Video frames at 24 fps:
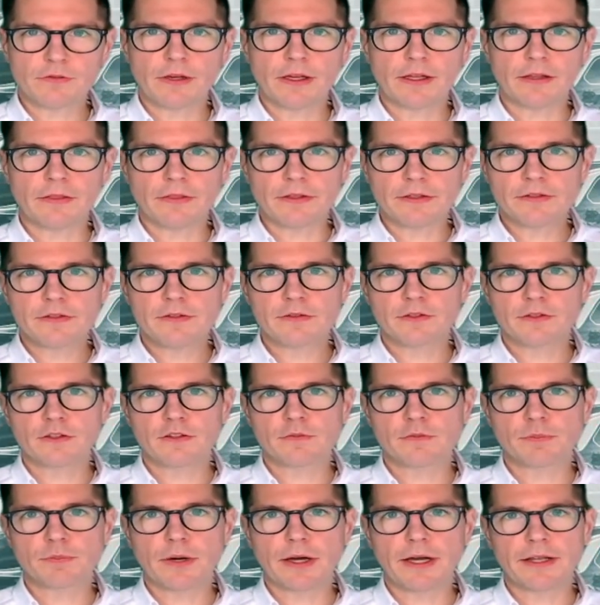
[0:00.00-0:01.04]
and this
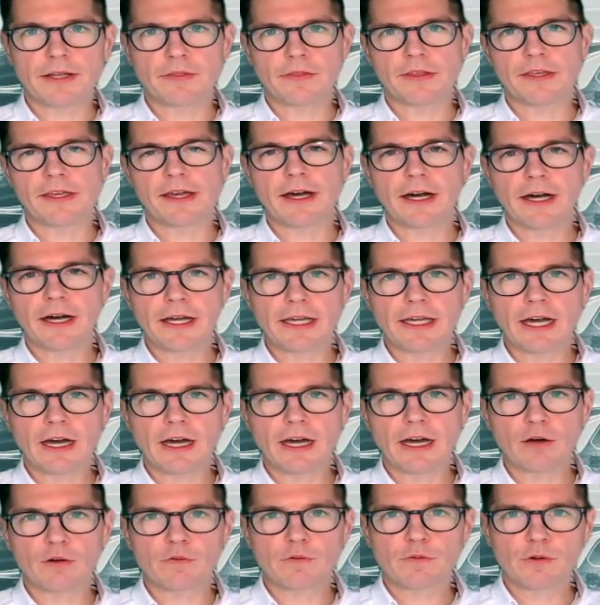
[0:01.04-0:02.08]
despite the high
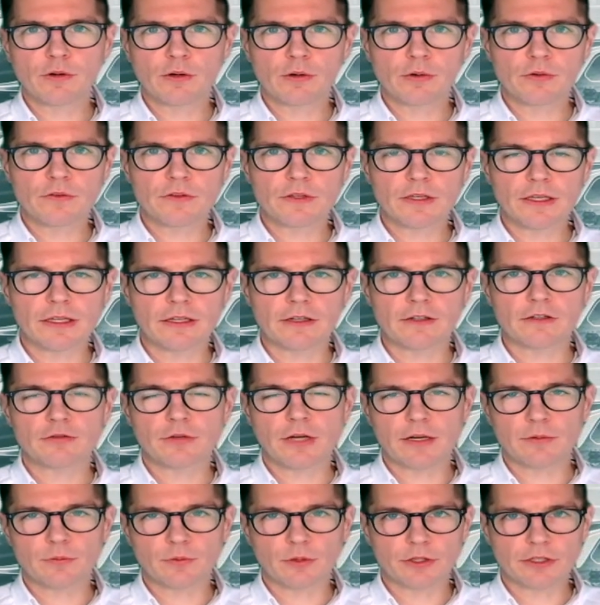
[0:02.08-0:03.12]
outflows in trade
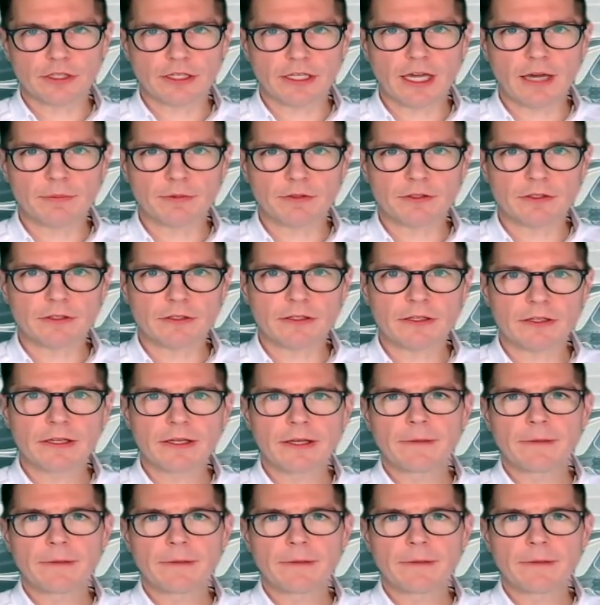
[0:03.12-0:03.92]
working capital